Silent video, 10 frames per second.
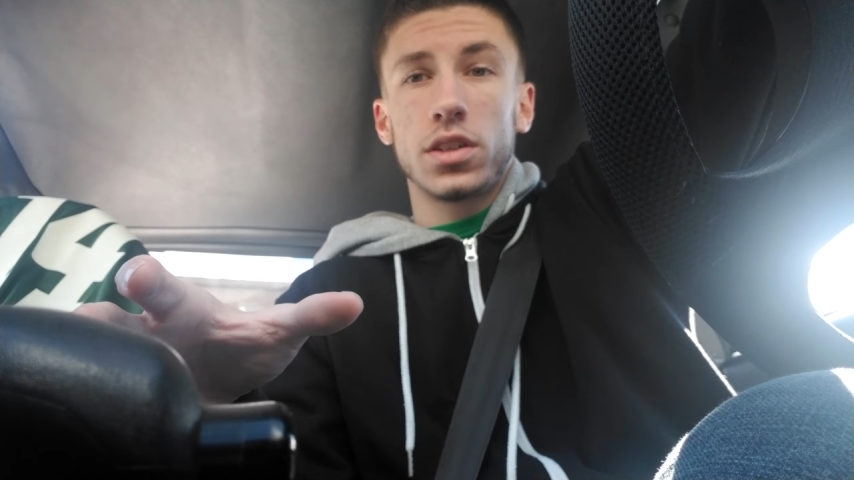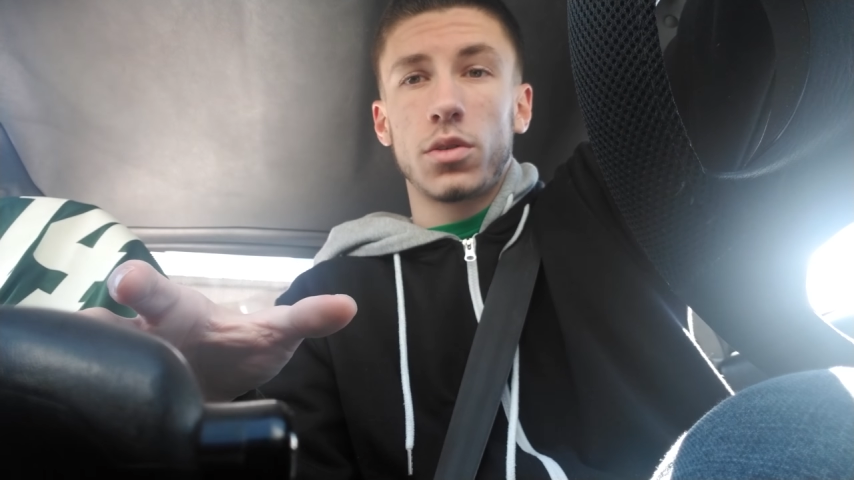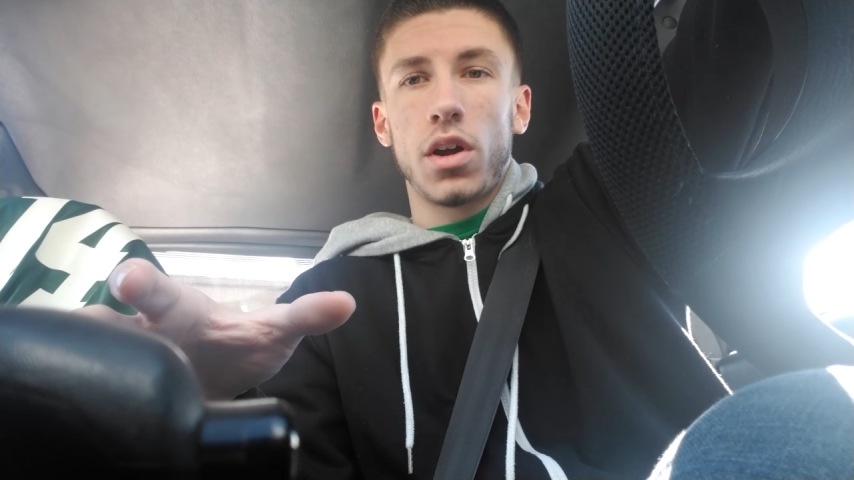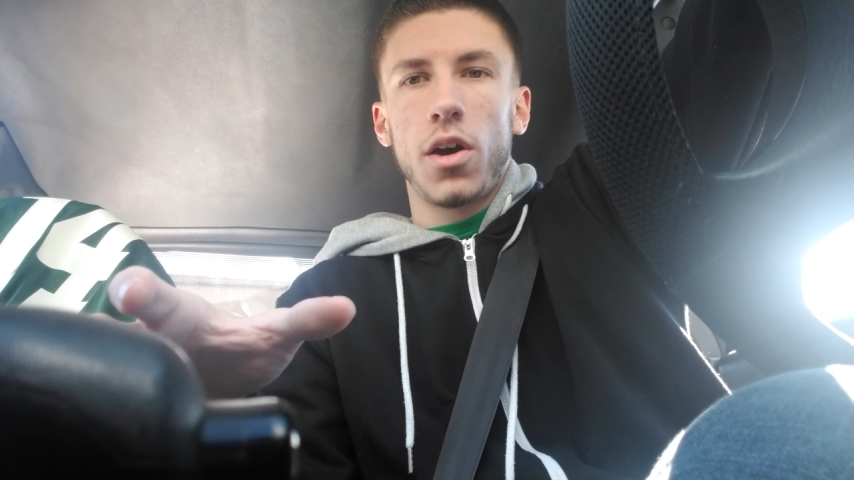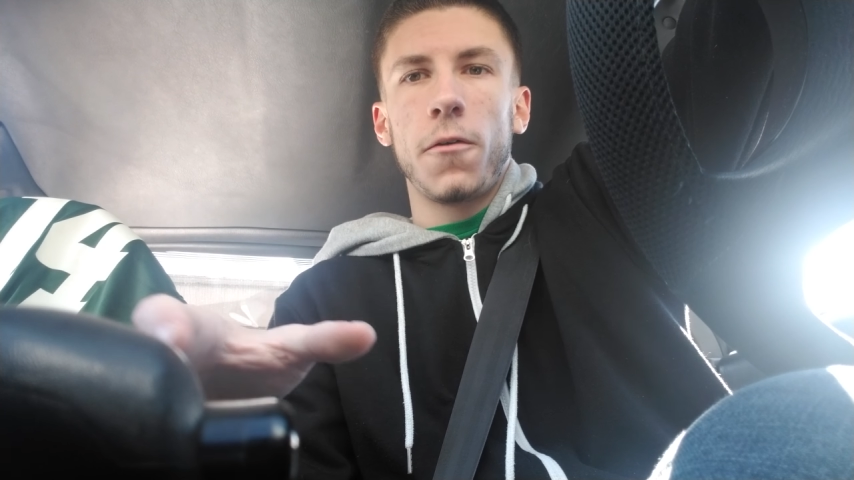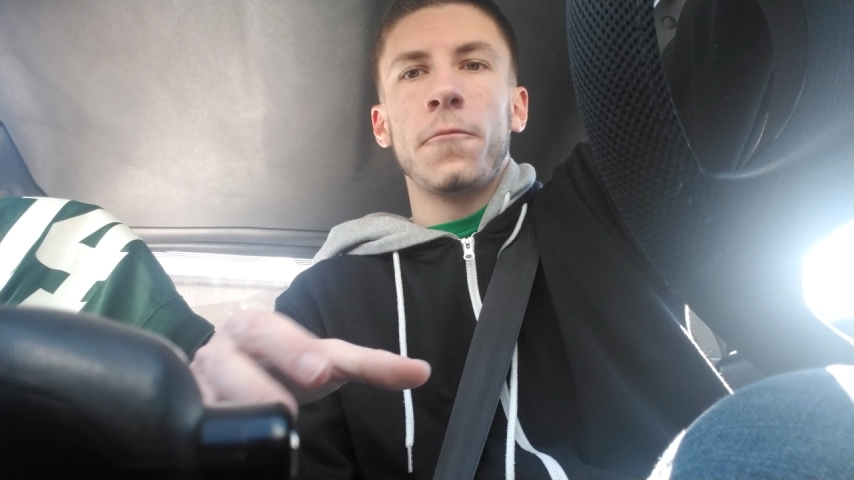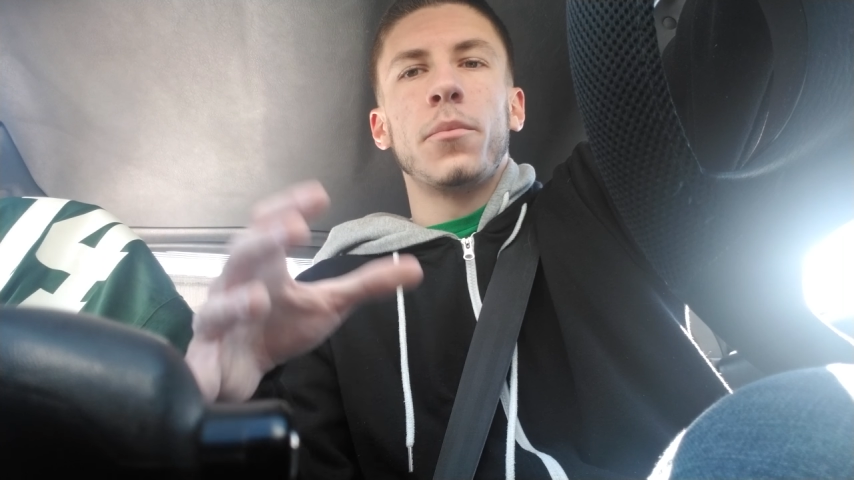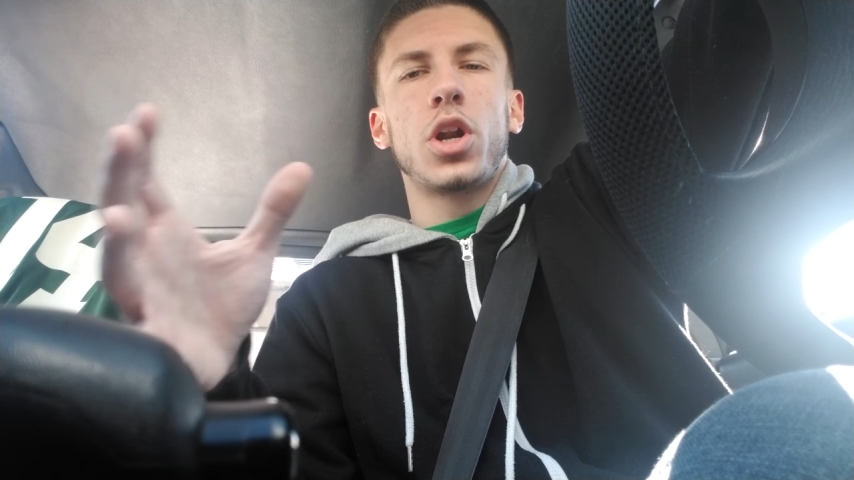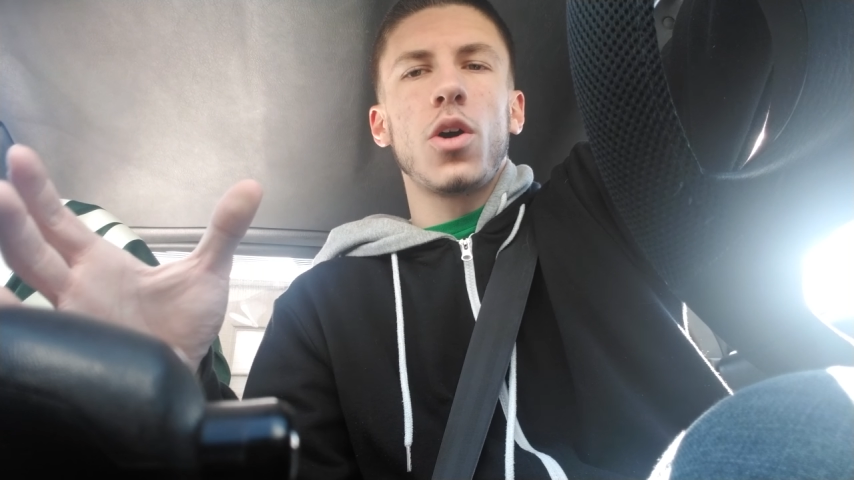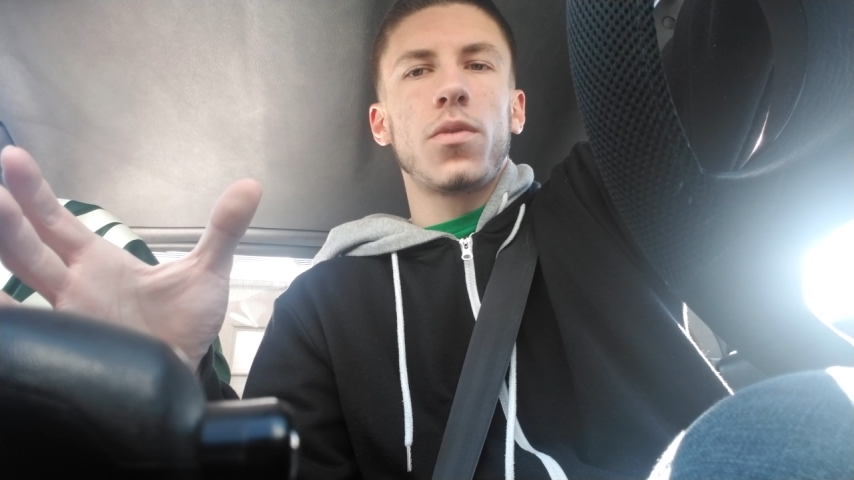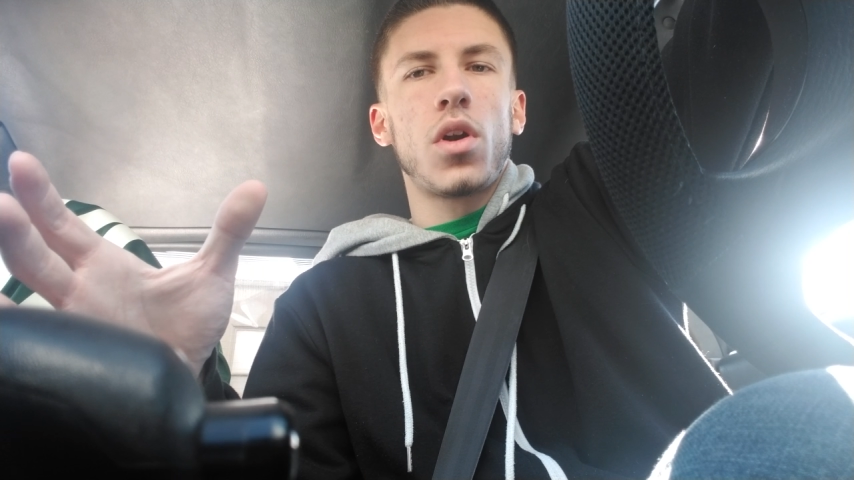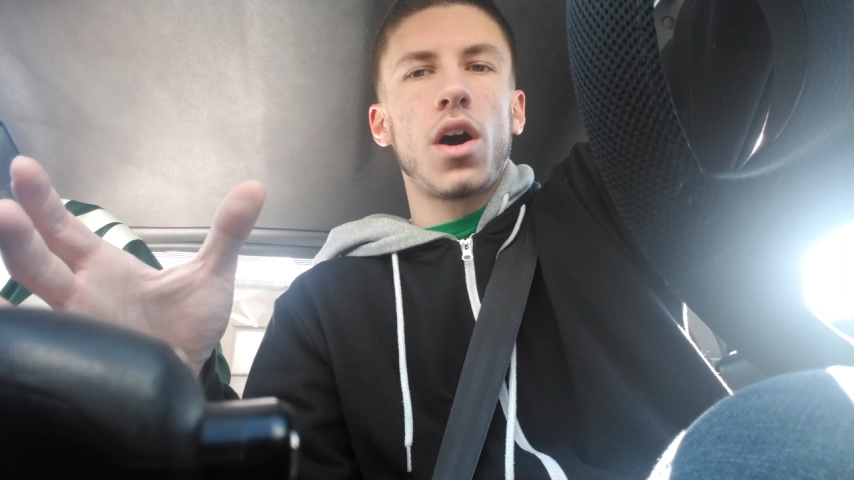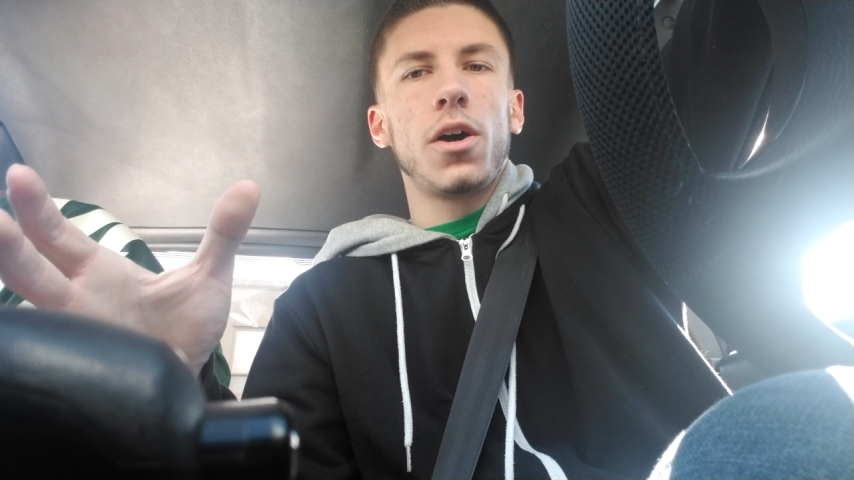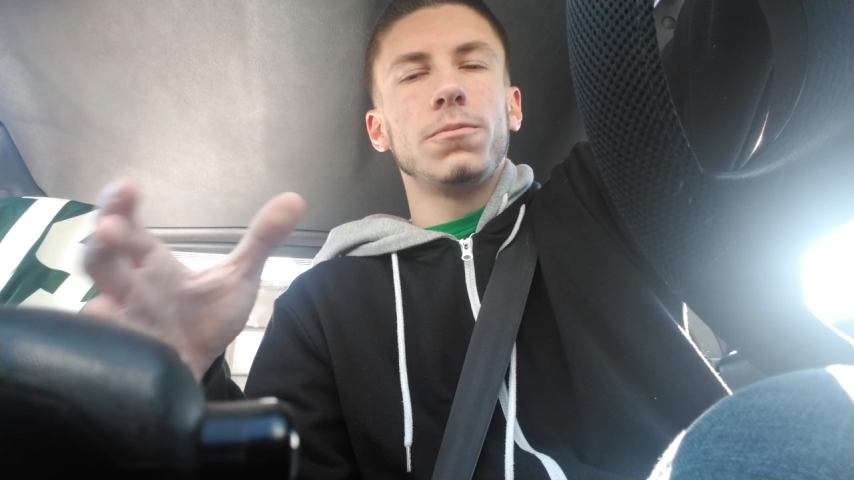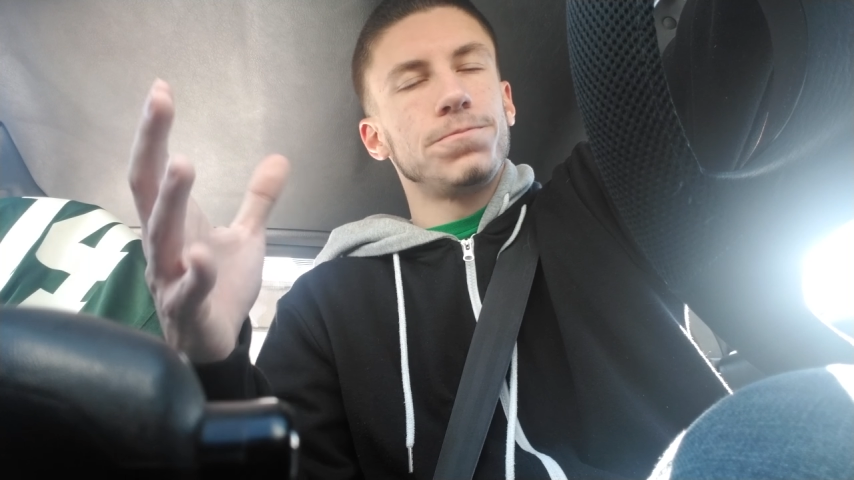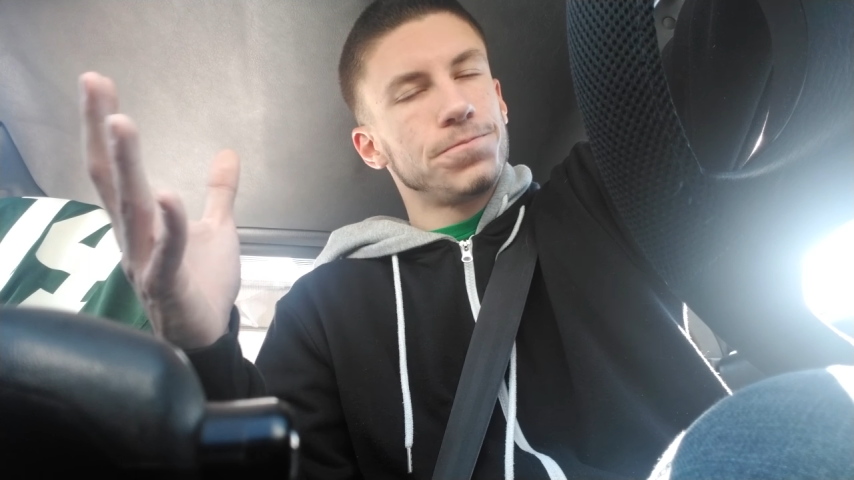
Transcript: to grow. But overall,